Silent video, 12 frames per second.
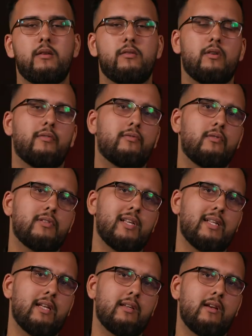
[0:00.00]
So of course,
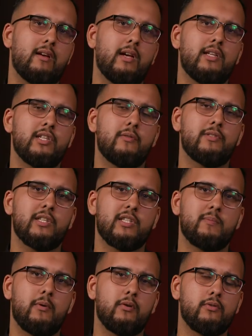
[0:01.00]
at that young age, I was
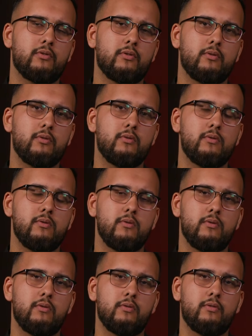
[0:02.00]
exposed to
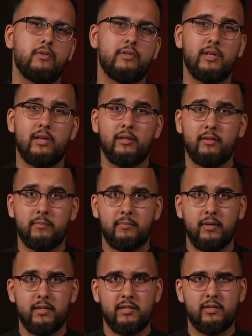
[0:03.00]
to ziyarat,
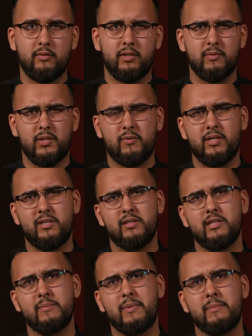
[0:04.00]
but still there was
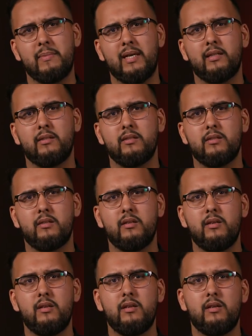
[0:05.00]
questions in my mind
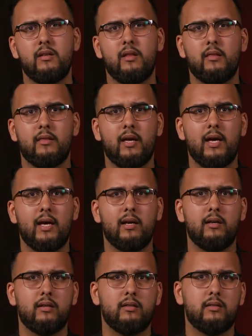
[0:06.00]

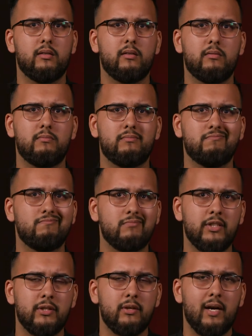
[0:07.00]
that,
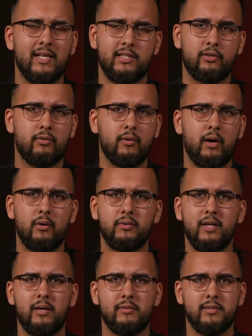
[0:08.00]
you know, as I grew
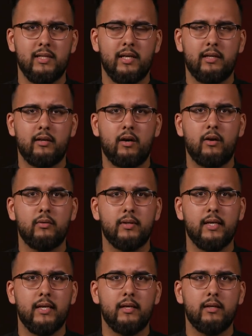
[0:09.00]
older, I was like, oh
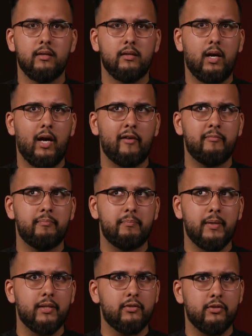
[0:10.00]
yeah, I've
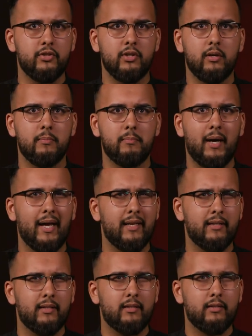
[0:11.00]
been to Sham, but I
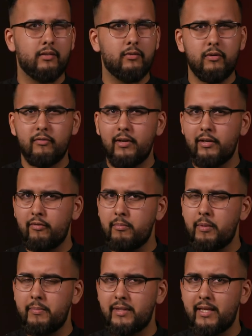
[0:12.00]
couldn't really
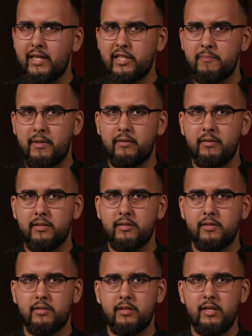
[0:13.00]
remember the
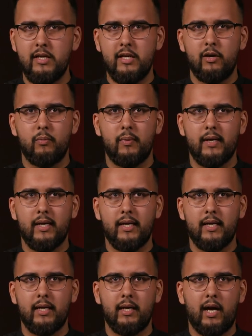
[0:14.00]
experience
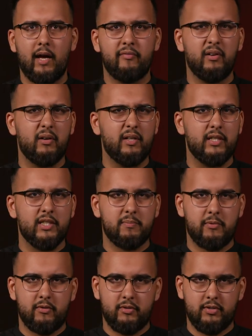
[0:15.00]
where I felt any
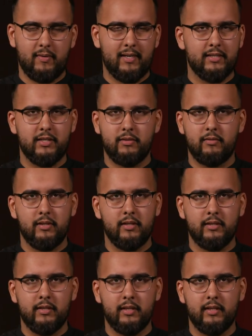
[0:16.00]
spirituality or
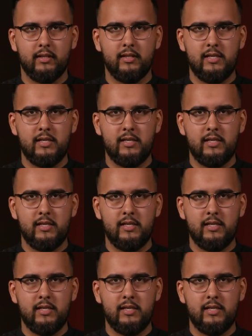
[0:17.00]
anything.